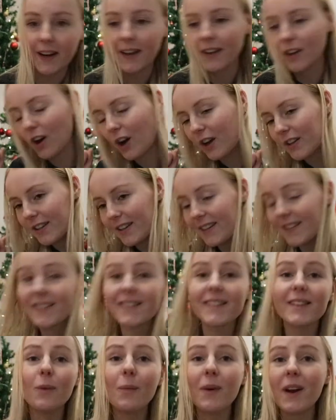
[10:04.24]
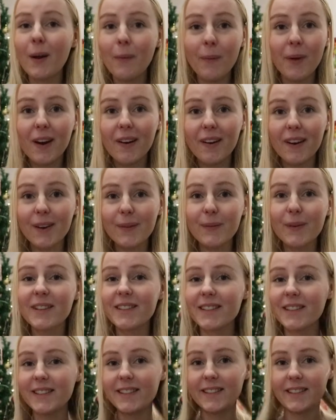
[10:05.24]
I got is the one I'm wearing, which
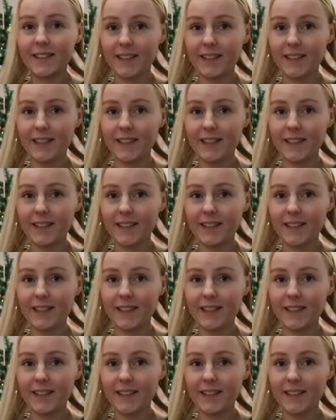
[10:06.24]
is,